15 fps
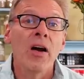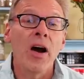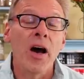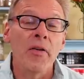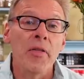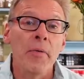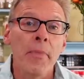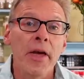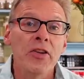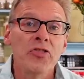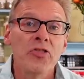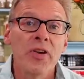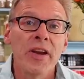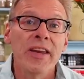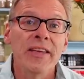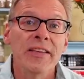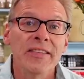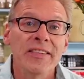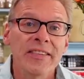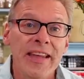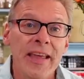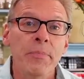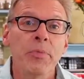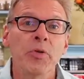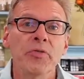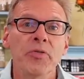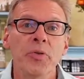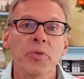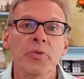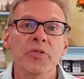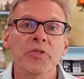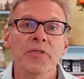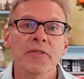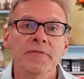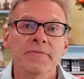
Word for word: on the Mediterranean staple foods.